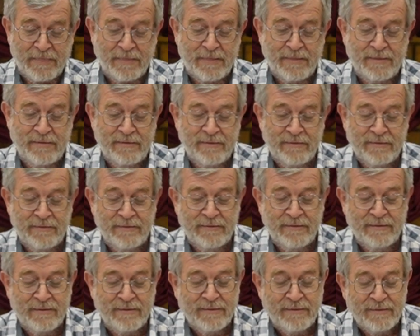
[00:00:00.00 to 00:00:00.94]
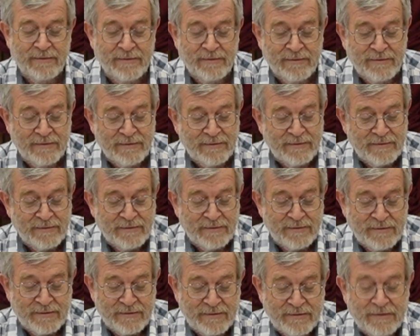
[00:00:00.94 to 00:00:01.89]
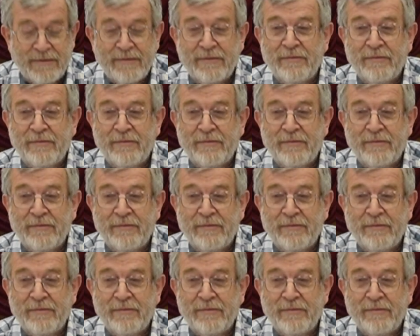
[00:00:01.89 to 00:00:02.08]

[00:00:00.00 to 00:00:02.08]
(silence)